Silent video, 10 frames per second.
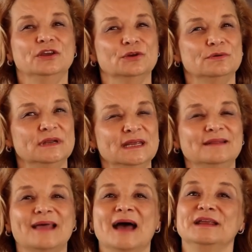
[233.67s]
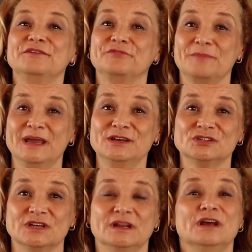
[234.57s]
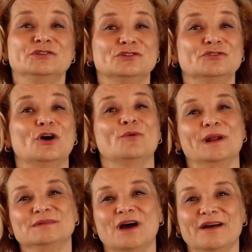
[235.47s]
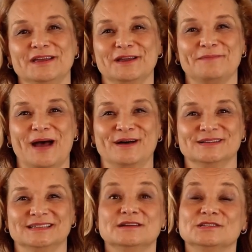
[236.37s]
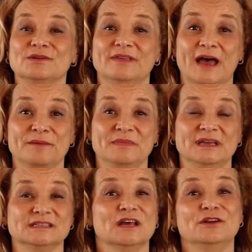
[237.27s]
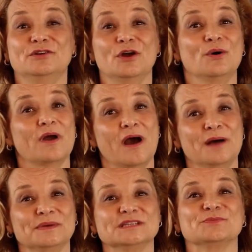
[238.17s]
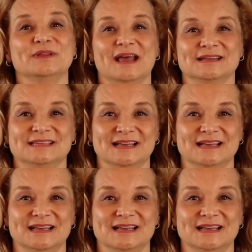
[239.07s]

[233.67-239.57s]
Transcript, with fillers: You need that information to know what I'm talking about. So that means no commas with that